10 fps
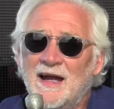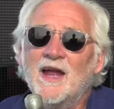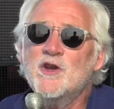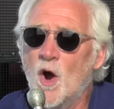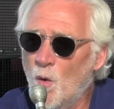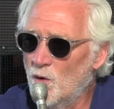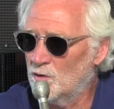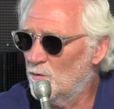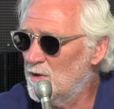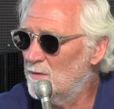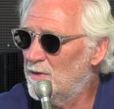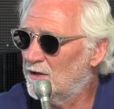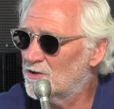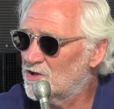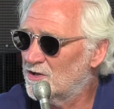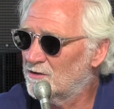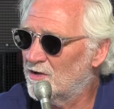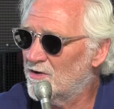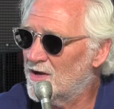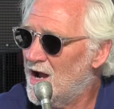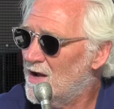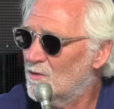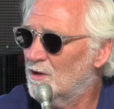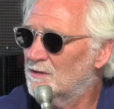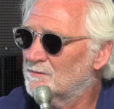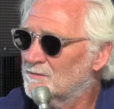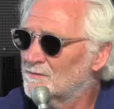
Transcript: and no one will be a bigger cheerleader than I will.